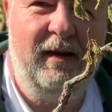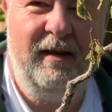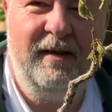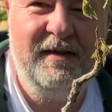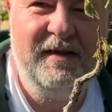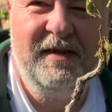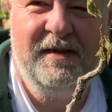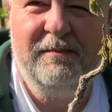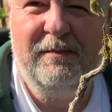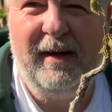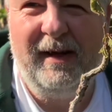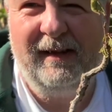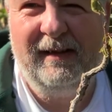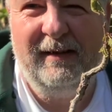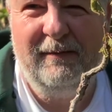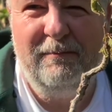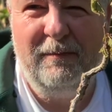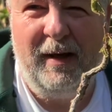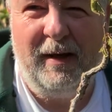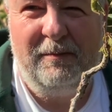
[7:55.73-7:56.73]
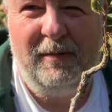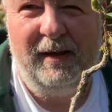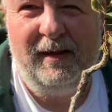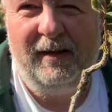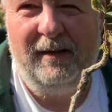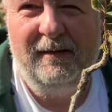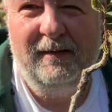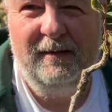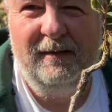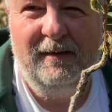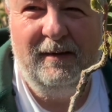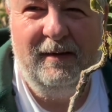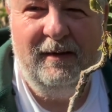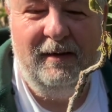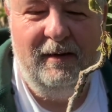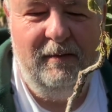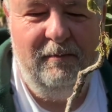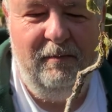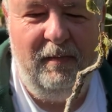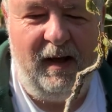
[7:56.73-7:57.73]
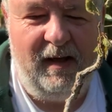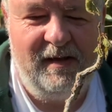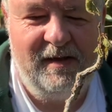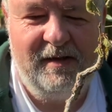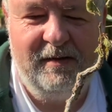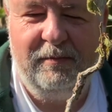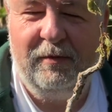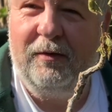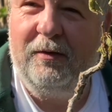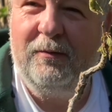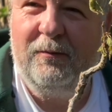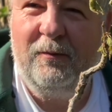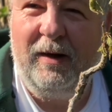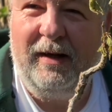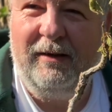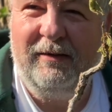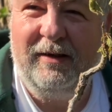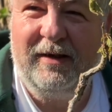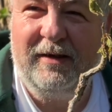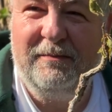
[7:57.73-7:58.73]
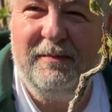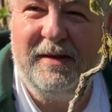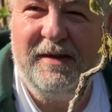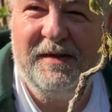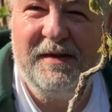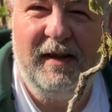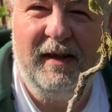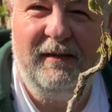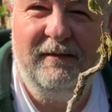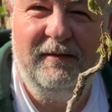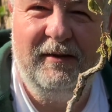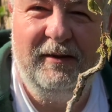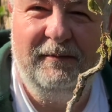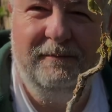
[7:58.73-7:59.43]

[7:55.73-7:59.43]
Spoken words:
I suspect it may be past the point where it can be saved.